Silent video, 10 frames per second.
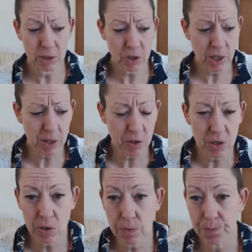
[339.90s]
I'll show you
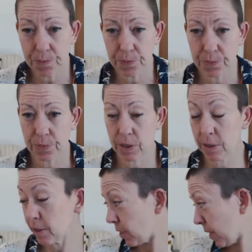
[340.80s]
these.
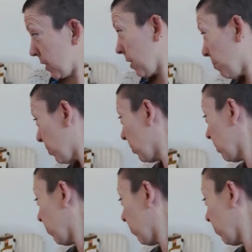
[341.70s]
The lady I bought